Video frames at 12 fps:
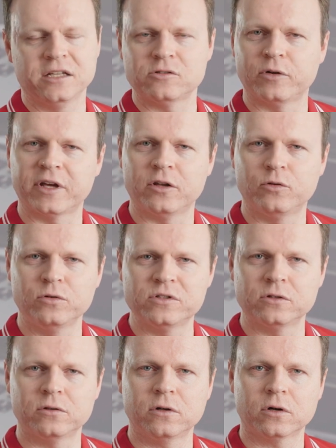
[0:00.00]
So you can do
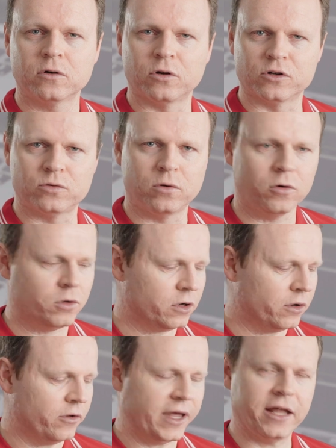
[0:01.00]
the
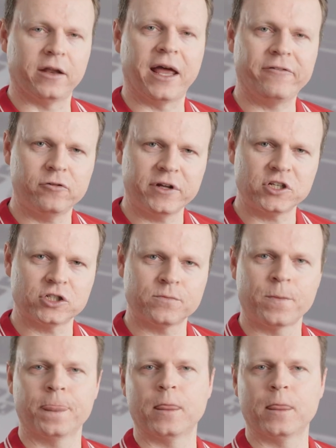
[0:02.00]
control in the average,